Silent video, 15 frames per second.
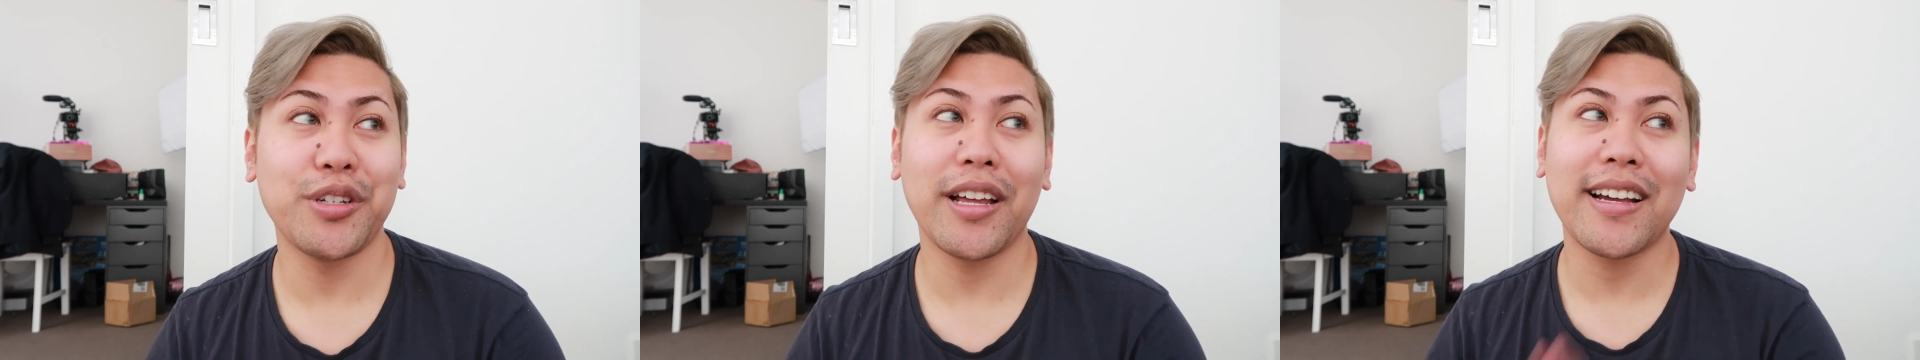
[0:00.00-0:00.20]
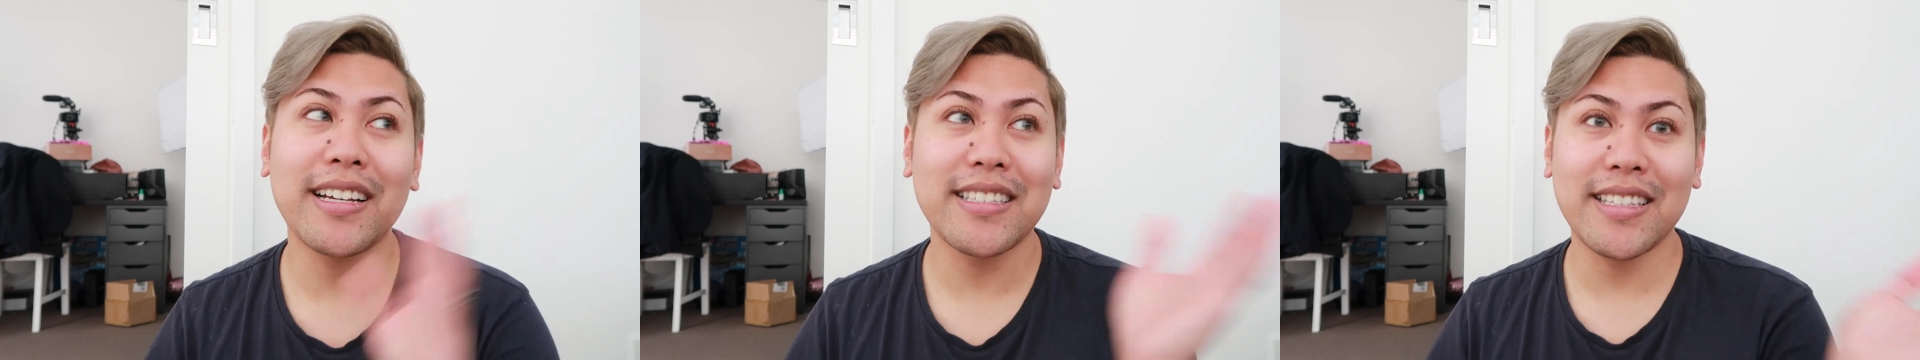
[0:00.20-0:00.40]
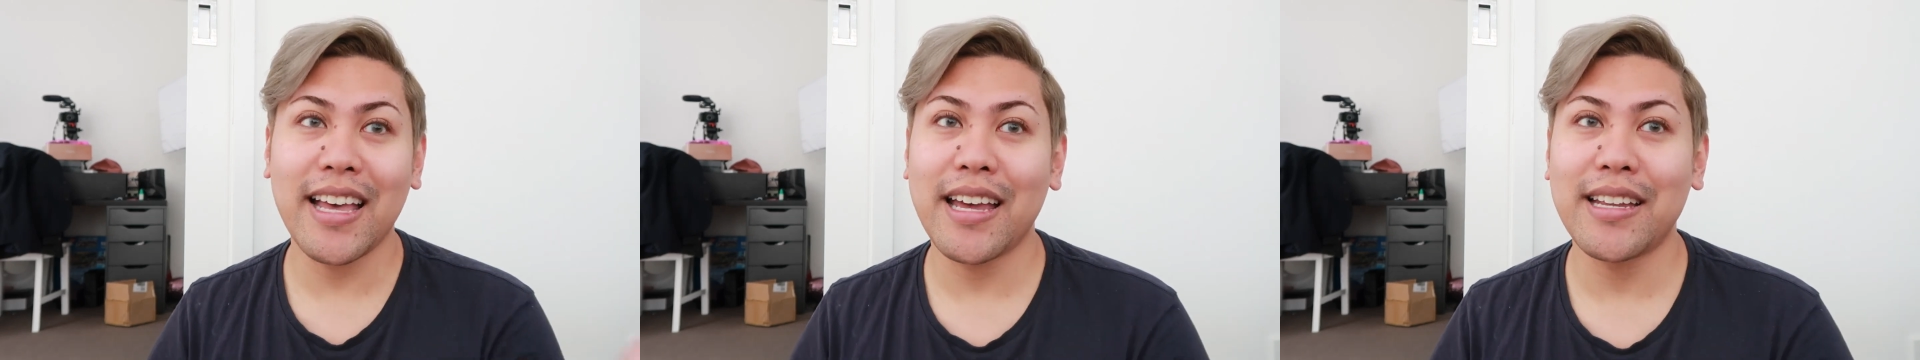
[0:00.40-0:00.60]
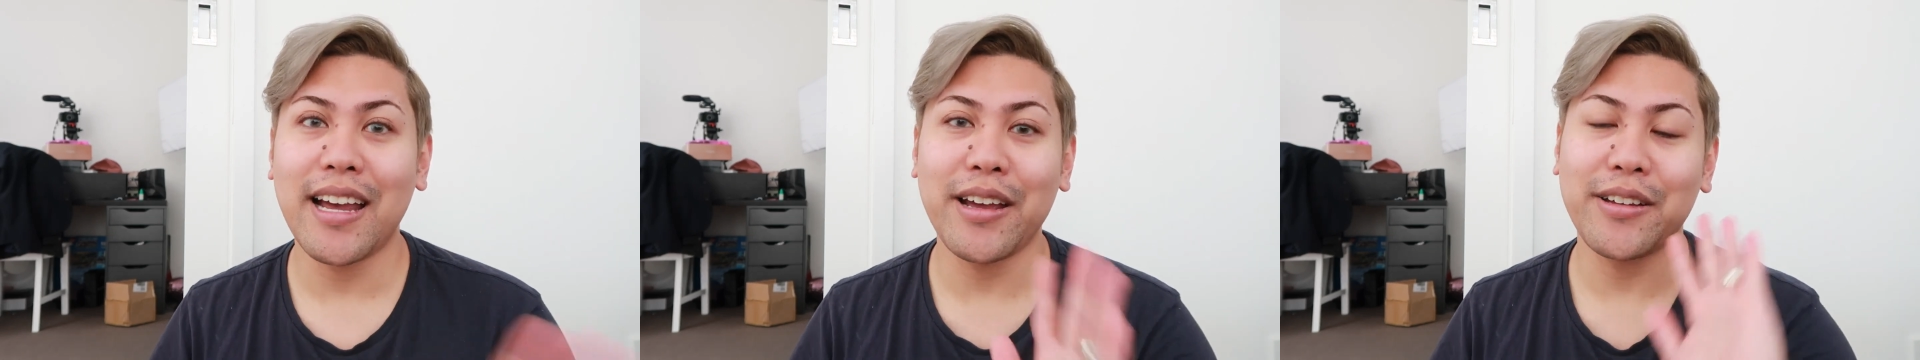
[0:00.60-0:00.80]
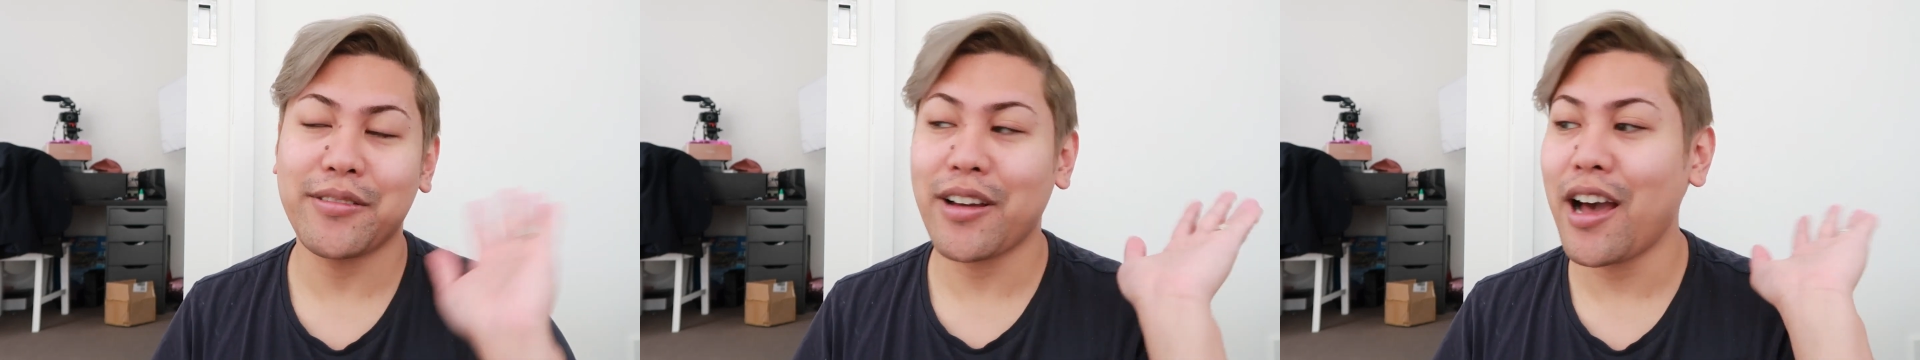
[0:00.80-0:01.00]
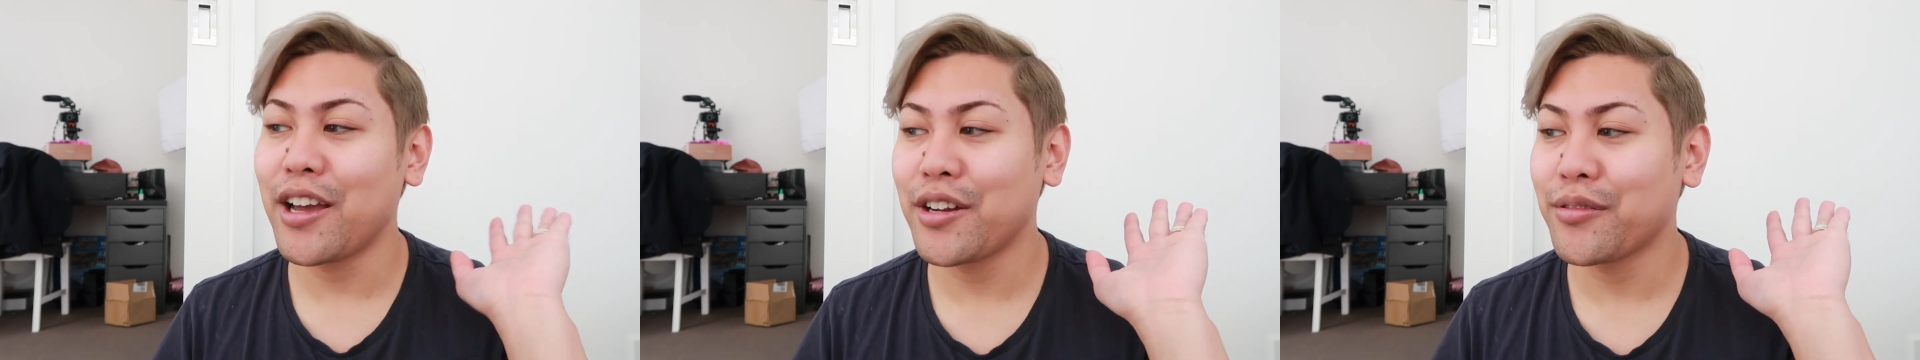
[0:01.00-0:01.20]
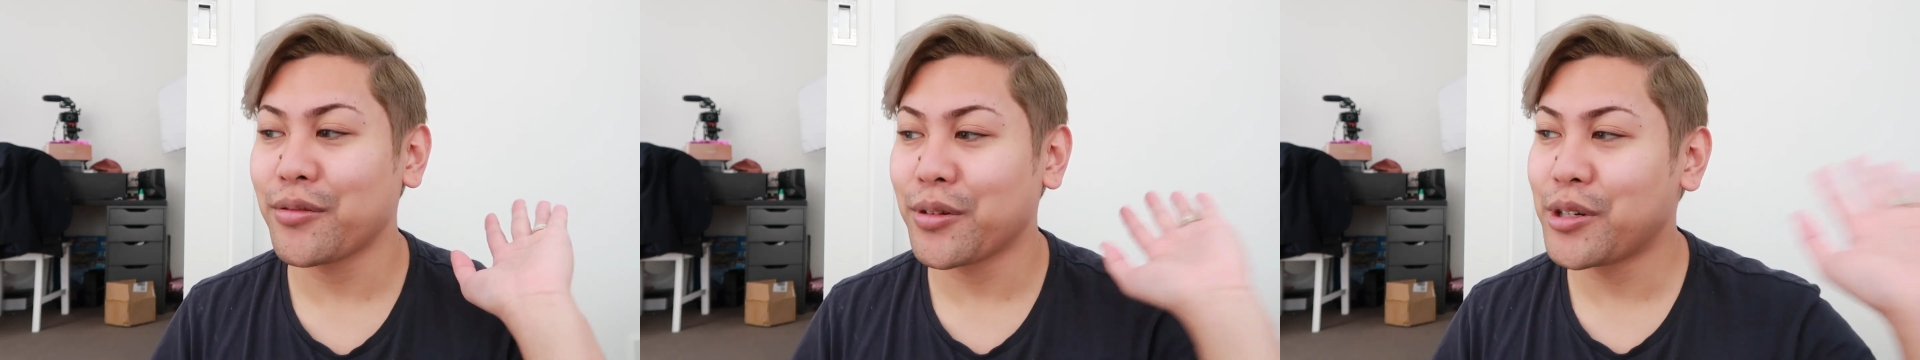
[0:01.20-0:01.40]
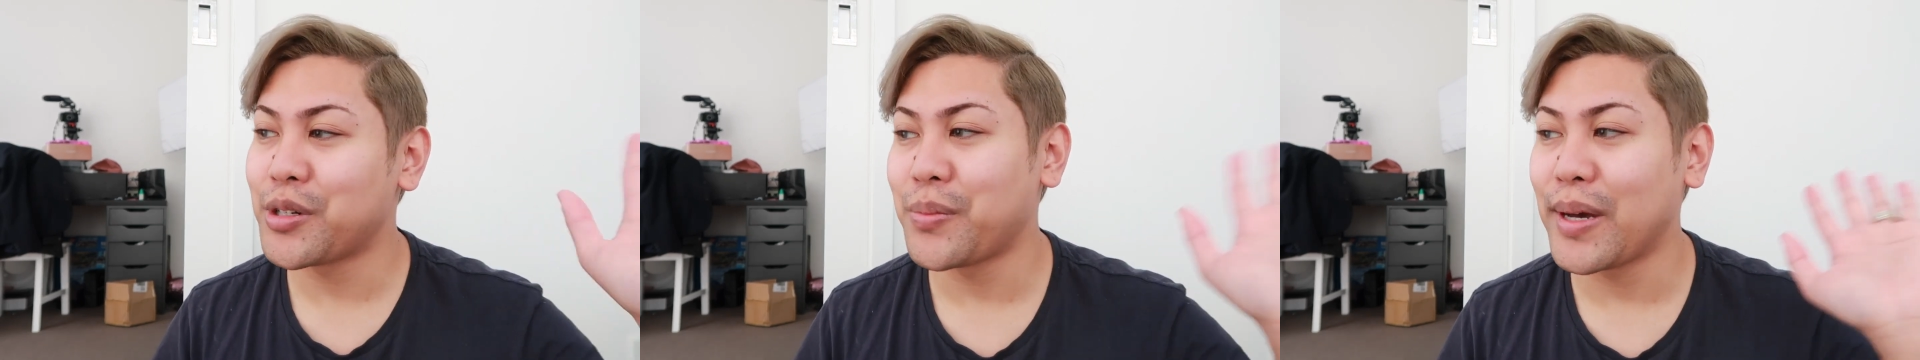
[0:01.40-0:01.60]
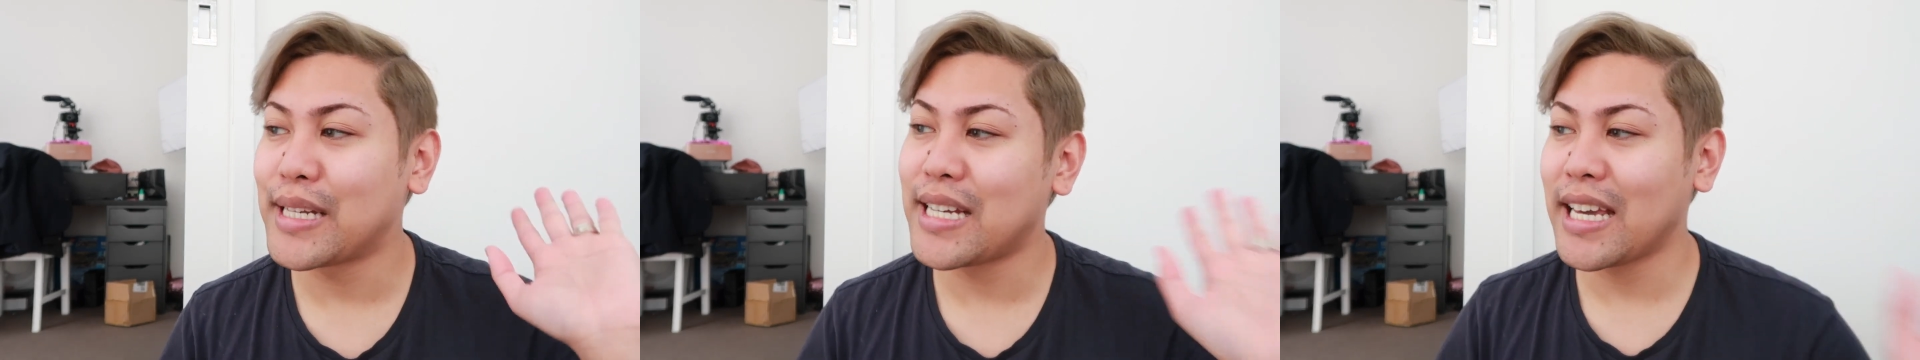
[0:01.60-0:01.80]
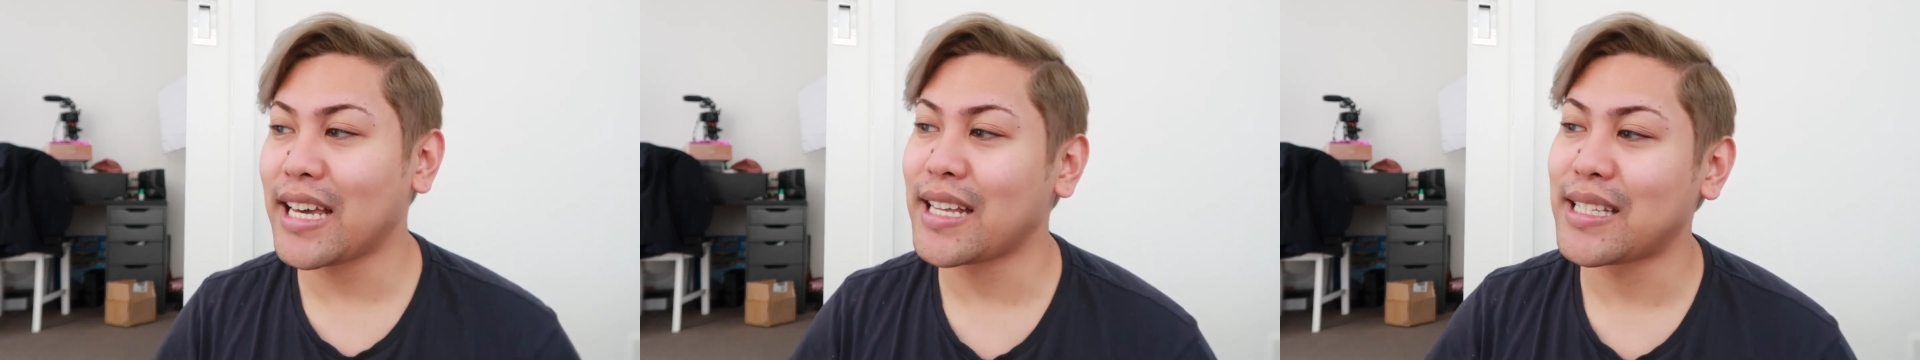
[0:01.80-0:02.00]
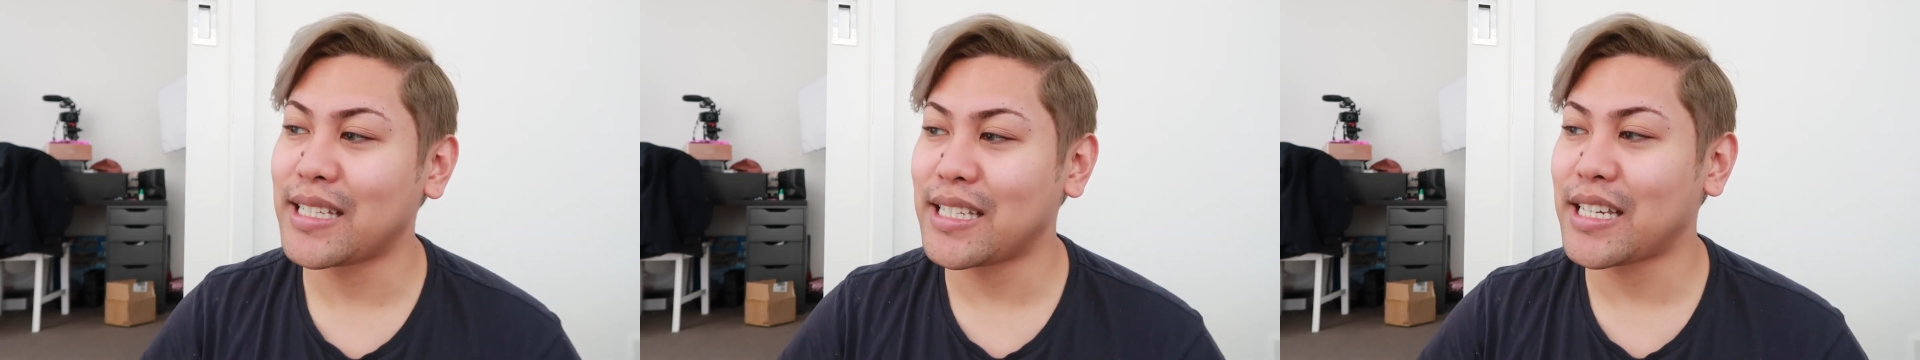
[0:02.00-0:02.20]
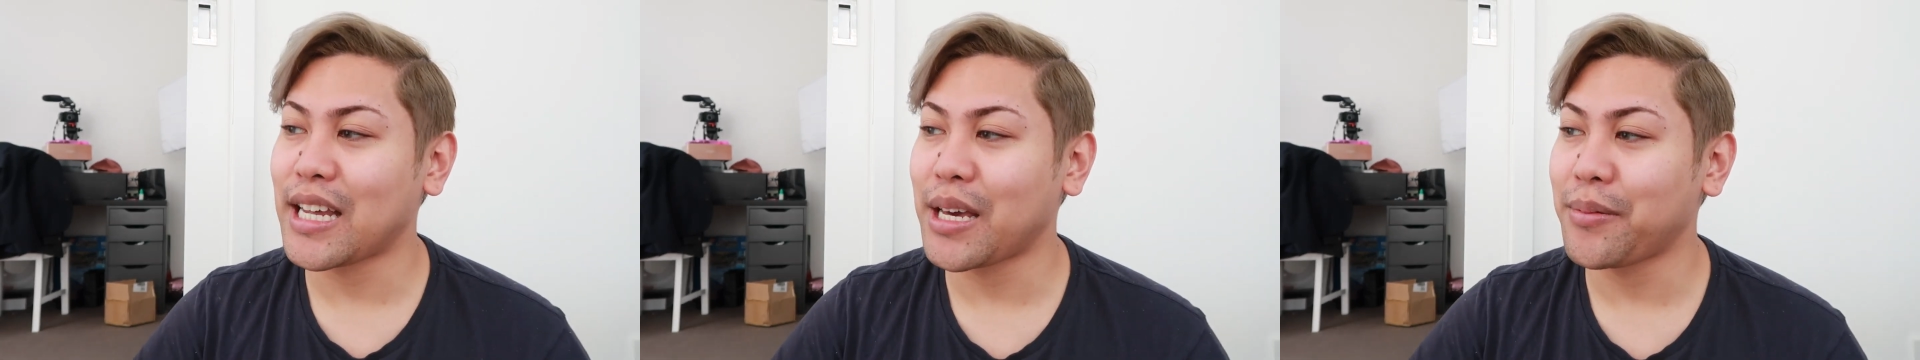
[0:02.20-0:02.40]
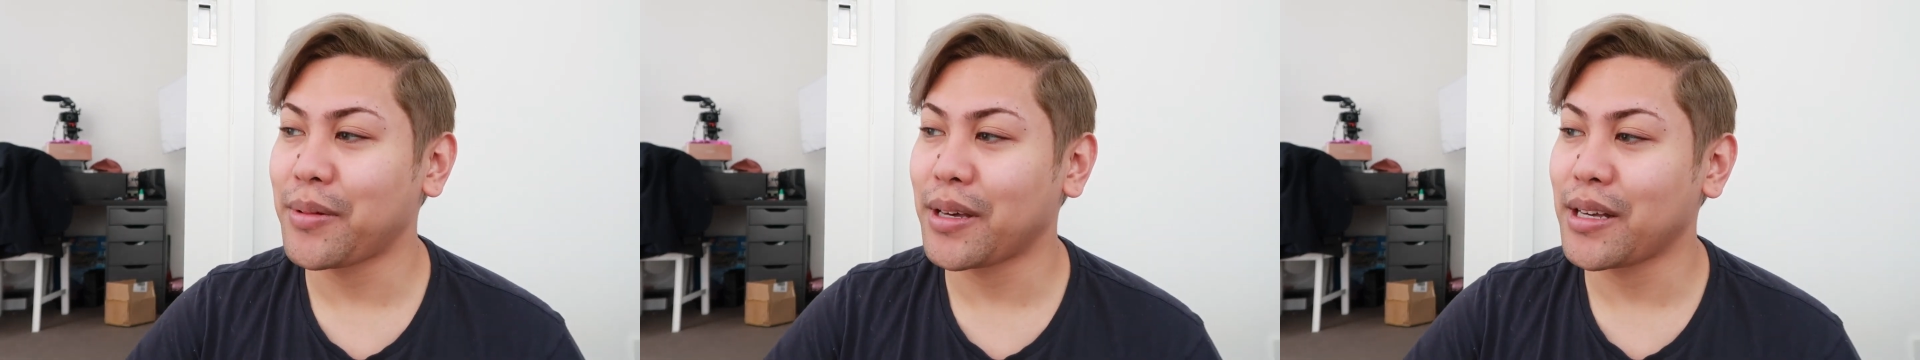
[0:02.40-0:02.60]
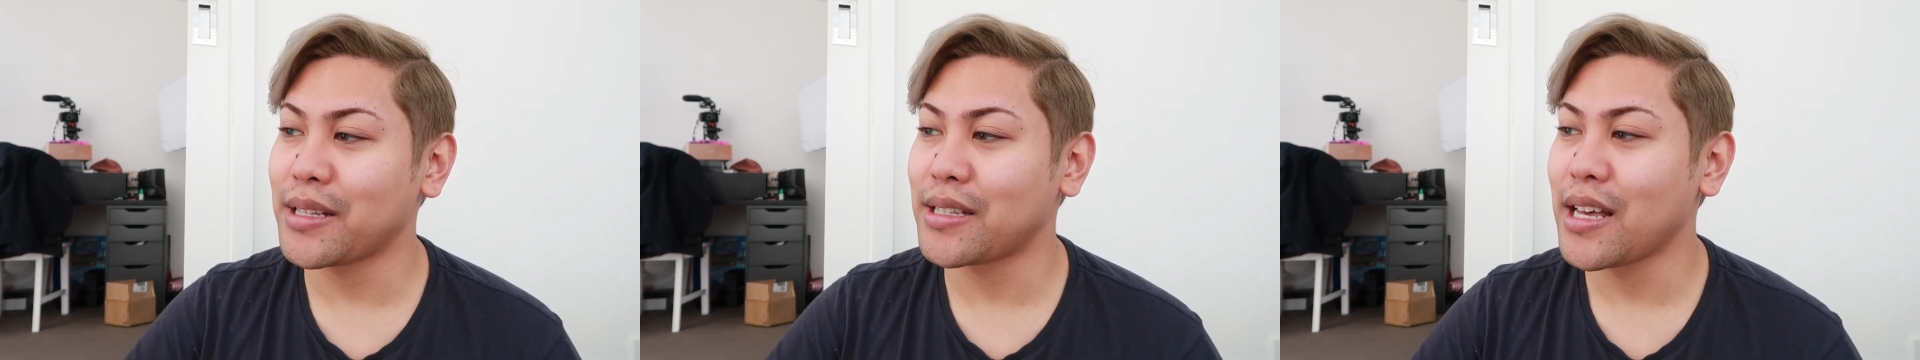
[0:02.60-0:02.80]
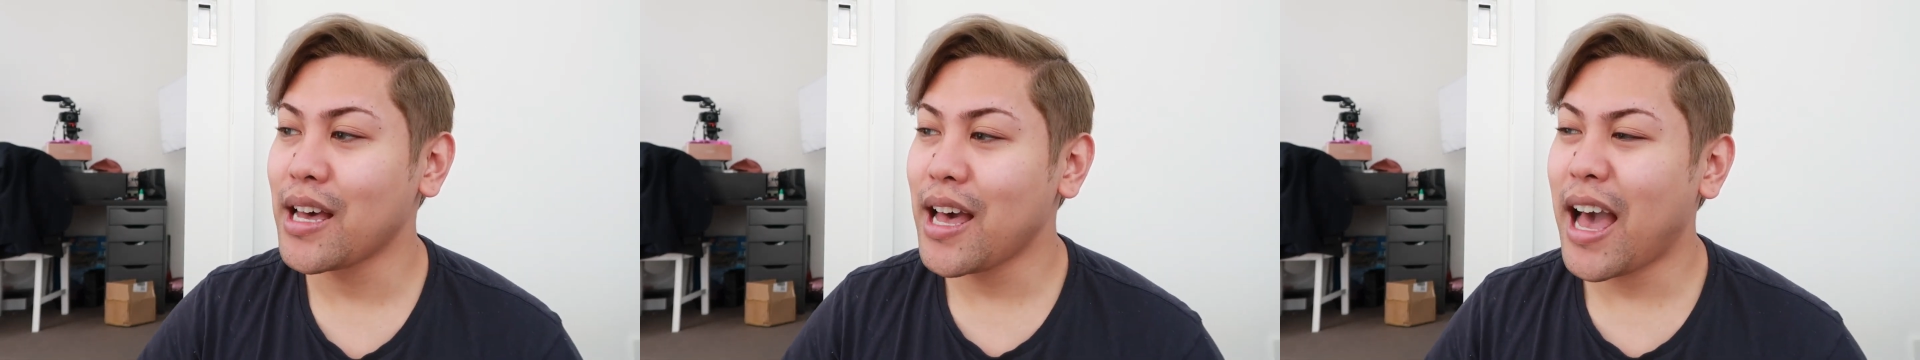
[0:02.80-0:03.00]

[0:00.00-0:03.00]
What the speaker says: Like I said, I kind of ruined my day yesterday because